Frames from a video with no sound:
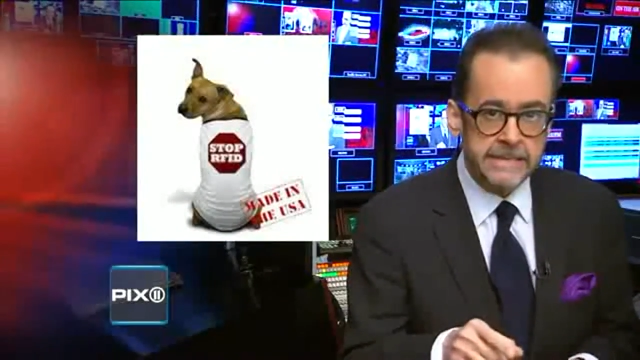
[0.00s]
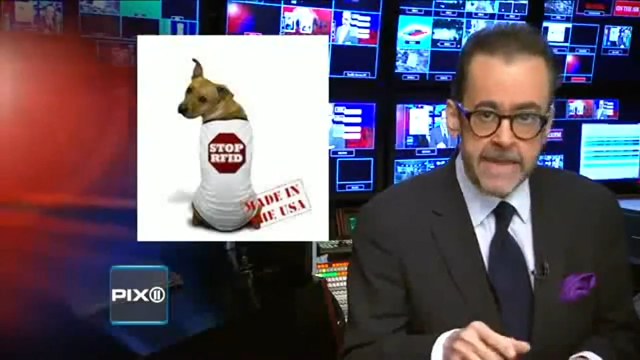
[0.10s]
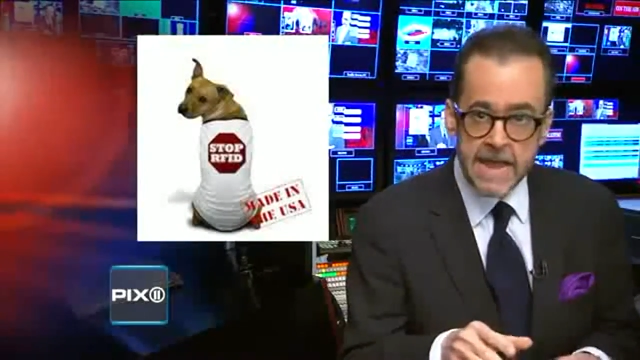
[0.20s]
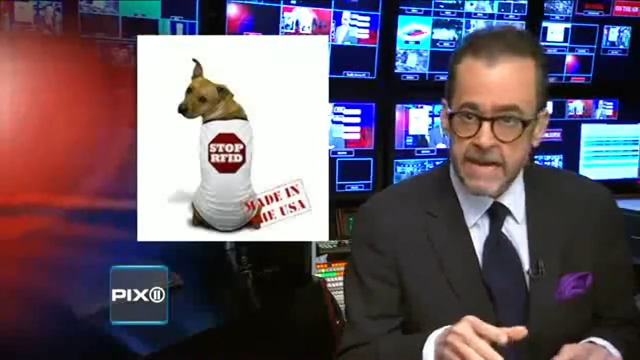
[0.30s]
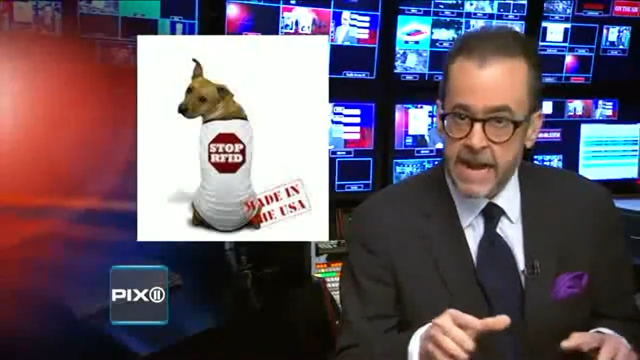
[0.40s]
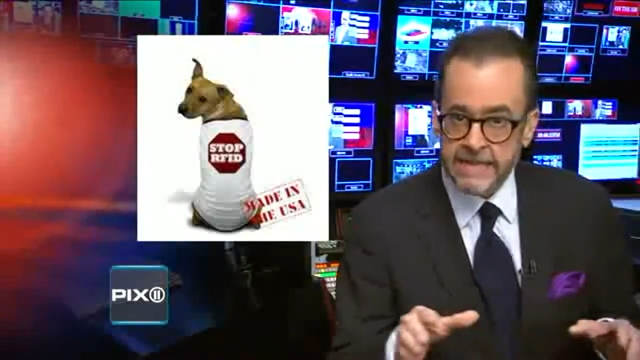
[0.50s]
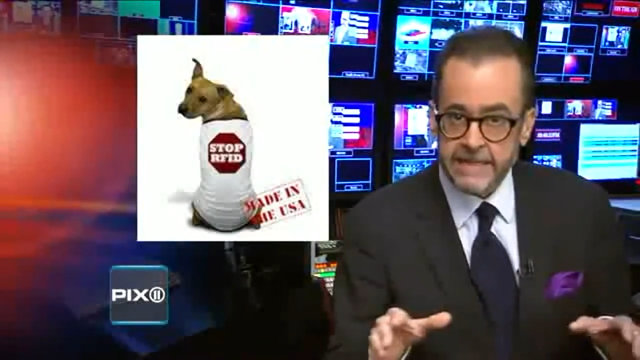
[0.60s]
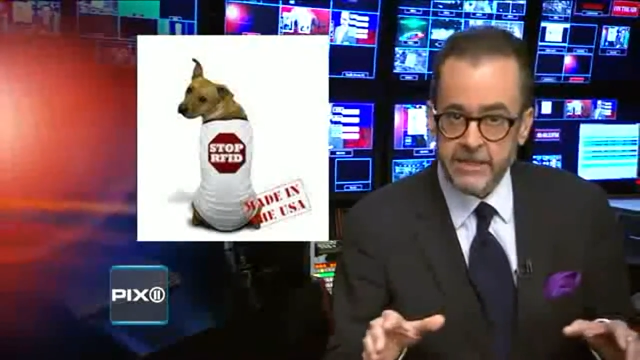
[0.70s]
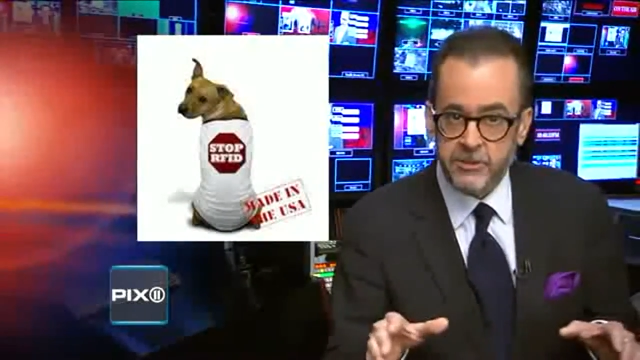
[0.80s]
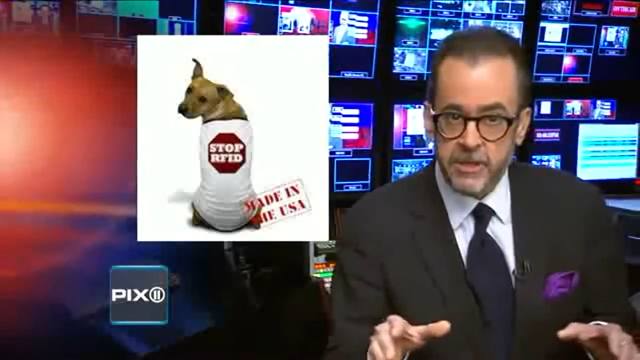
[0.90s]
Not an I
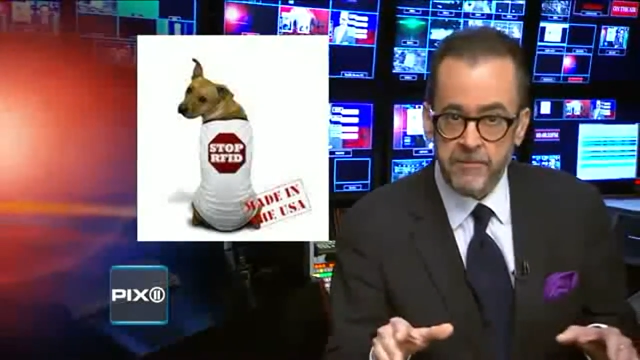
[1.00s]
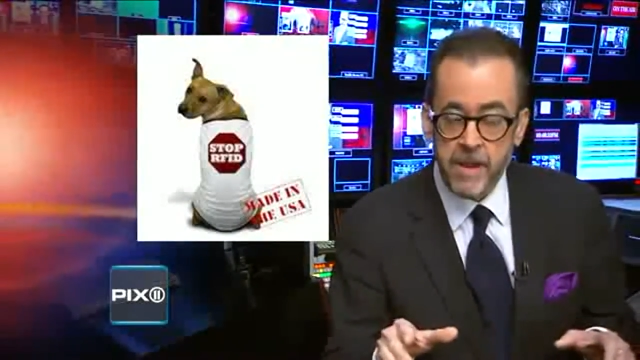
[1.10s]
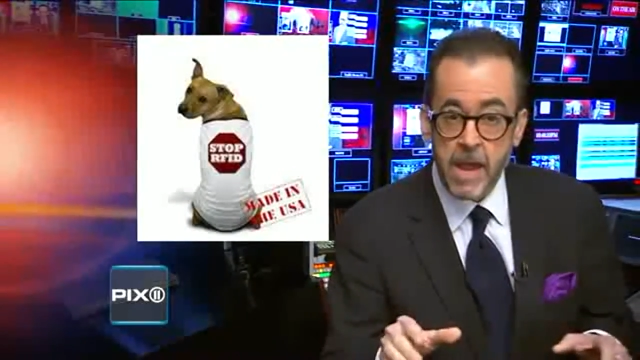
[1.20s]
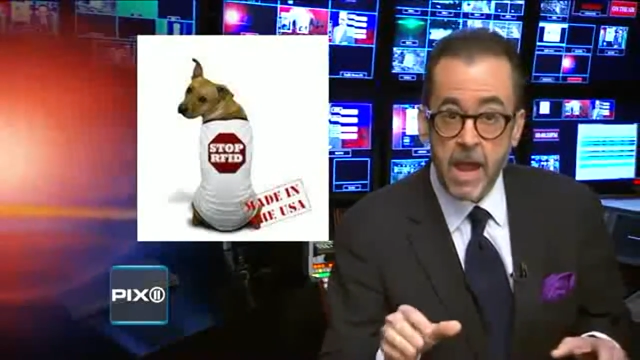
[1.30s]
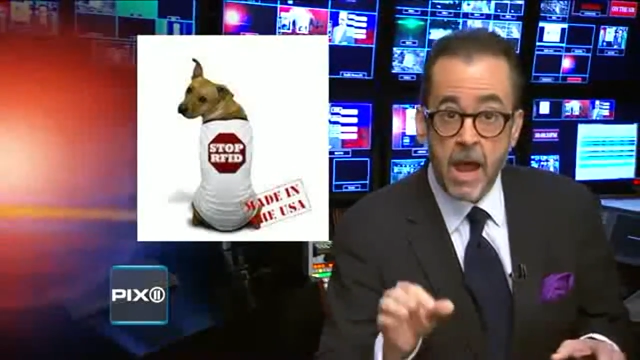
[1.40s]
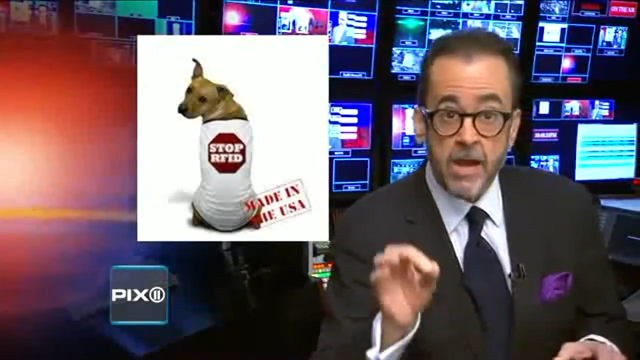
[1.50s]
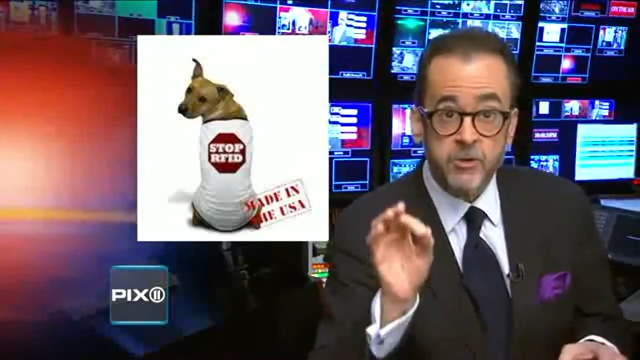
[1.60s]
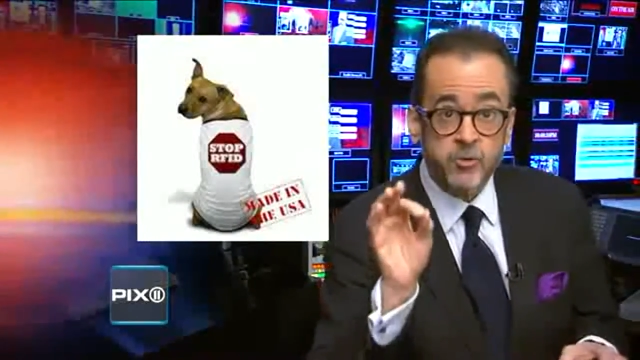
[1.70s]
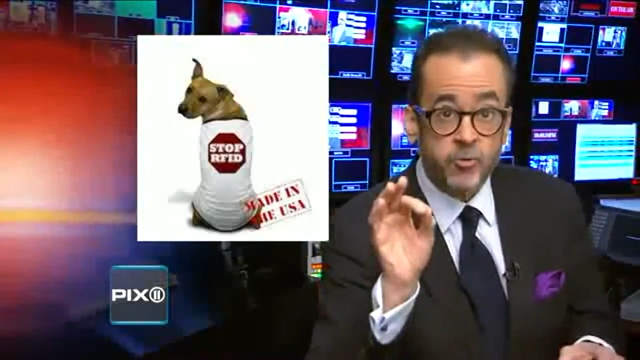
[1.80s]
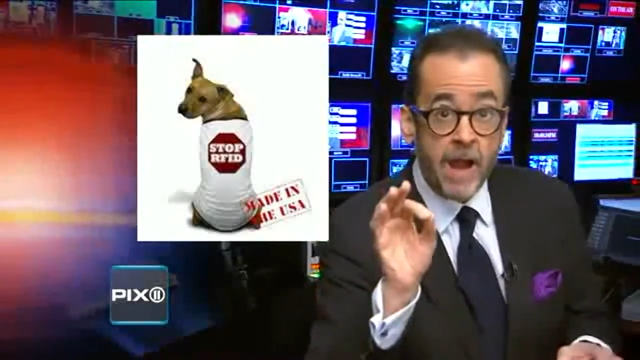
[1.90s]
D chip, a
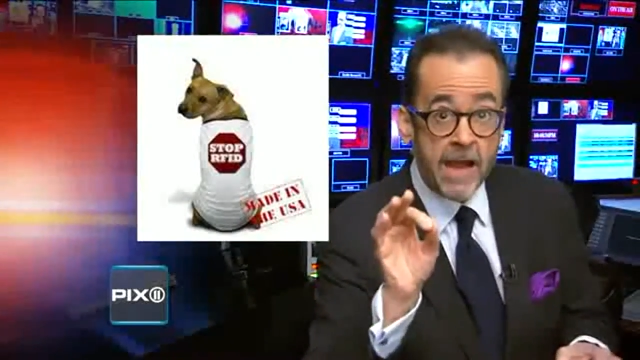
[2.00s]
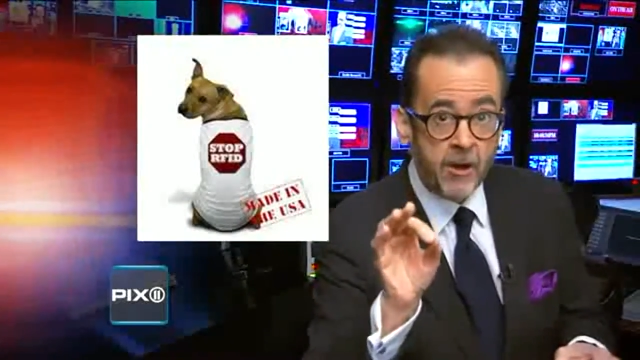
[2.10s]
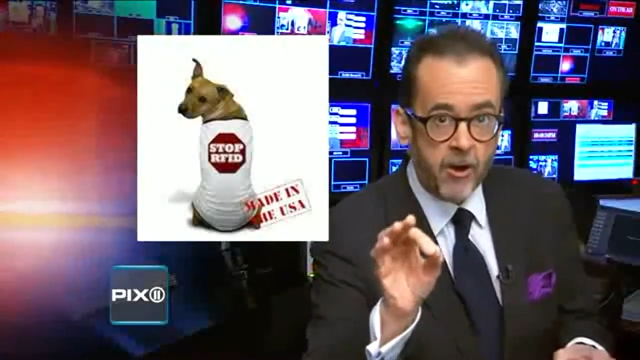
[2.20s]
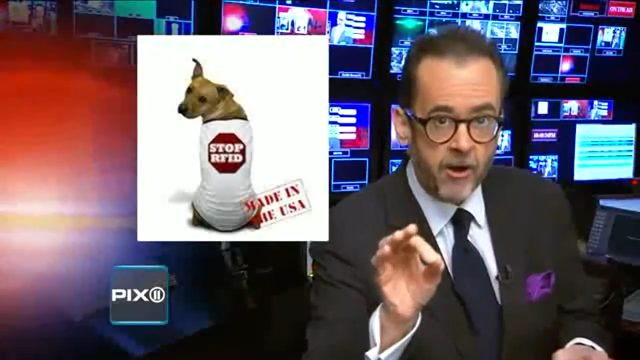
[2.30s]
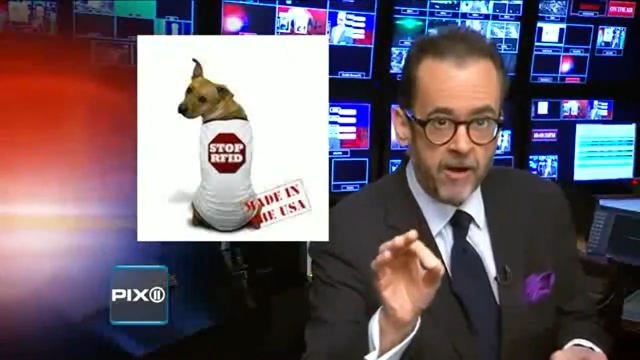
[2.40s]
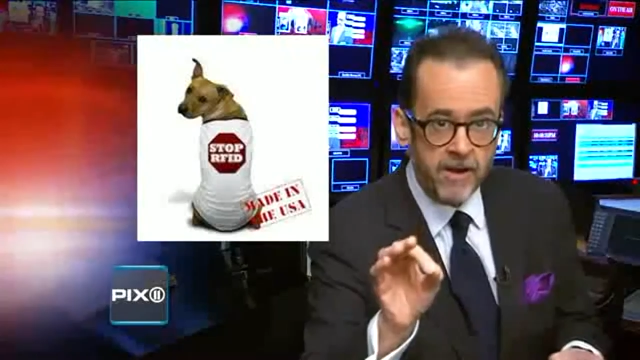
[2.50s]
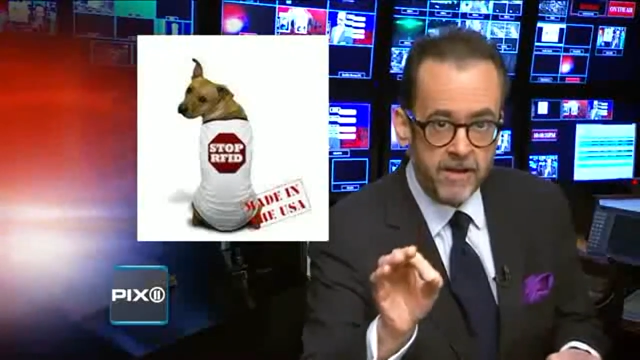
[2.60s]
tracker.